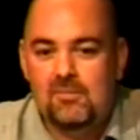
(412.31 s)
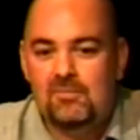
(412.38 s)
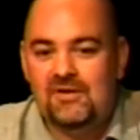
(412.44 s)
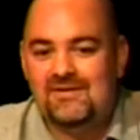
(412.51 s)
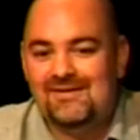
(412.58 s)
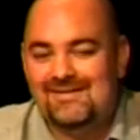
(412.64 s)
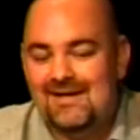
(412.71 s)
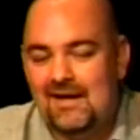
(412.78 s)

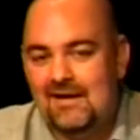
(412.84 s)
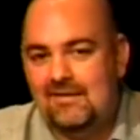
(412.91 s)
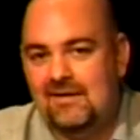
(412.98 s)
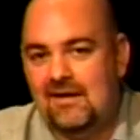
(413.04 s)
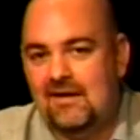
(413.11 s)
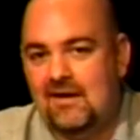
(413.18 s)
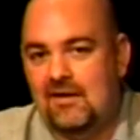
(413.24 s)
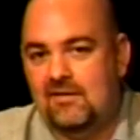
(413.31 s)
But to take
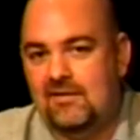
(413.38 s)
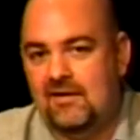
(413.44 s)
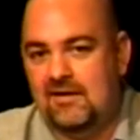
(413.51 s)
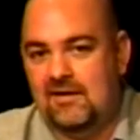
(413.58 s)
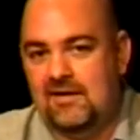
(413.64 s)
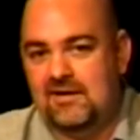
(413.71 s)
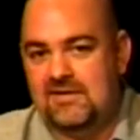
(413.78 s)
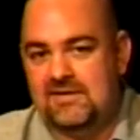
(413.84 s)
that kind of
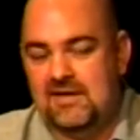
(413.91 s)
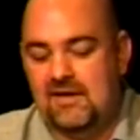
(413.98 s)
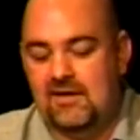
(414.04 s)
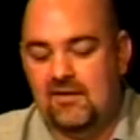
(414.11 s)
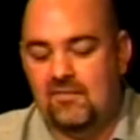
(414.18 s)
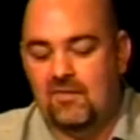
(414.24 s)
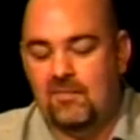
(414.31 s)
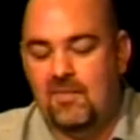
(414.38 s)
thing and extend
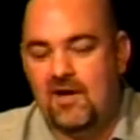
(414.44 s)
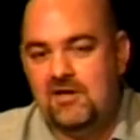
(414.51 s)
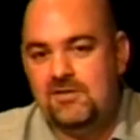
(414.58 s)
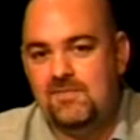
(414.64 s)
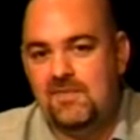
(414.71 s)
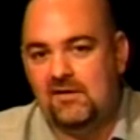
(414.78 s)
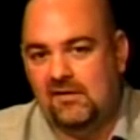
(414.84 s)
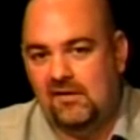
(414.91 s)
it reminds
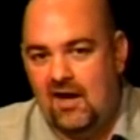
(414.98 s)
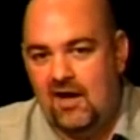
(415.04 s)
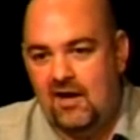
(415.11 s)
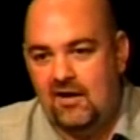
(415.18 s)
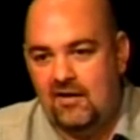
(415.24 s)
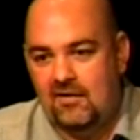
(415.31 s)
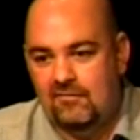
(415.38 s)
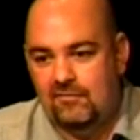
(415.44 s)
me a lot
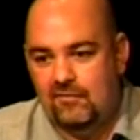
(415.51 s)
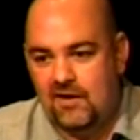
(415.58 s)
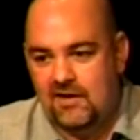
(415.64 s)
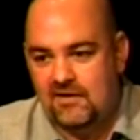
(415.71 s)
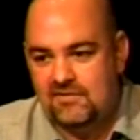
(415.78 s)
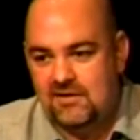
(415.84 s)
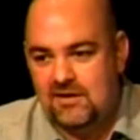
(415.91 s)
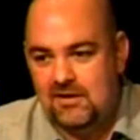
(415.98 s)
of when I
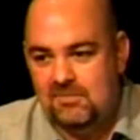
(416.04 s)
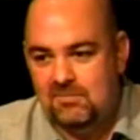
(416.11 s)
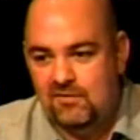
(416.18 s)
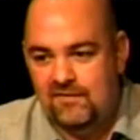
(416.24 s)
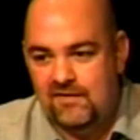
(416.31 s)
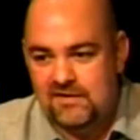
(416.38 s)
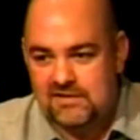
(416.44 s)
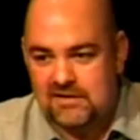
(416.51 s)
see
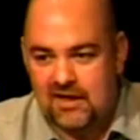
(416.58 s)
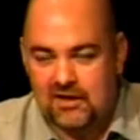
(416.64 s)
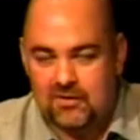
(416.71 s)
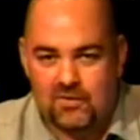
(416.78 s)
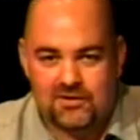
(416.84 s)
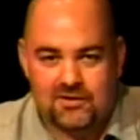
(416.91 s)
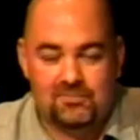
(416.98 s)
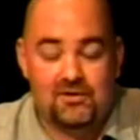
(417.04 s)
movies like
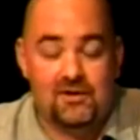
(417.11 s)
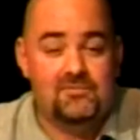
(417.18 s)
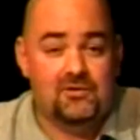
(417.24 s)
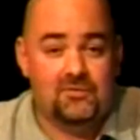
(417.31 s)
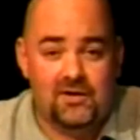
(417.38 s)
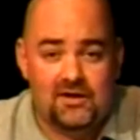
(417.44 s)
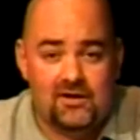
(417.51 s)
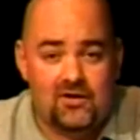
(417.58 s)
What the Bleep
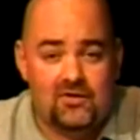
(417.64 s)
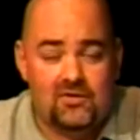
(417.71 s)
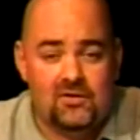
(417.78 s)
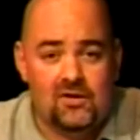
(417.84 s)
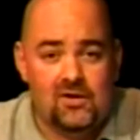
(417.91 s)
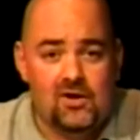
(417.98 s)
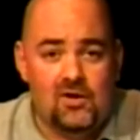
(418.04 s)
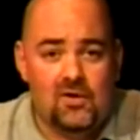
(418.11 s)
Do We Know,
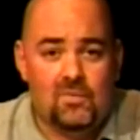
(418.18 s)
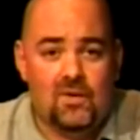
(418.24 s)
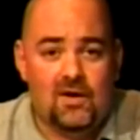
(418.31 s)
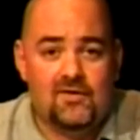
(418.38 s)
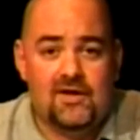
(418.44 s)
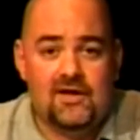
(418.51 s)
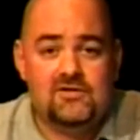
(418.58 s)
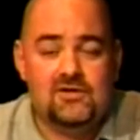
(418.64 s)

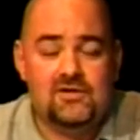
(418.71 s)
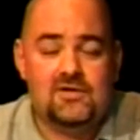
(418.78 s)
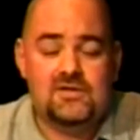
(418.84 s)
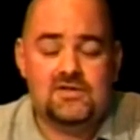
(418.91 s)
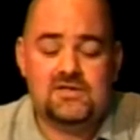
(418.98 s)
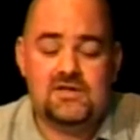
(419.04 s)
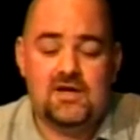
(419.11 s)
where they took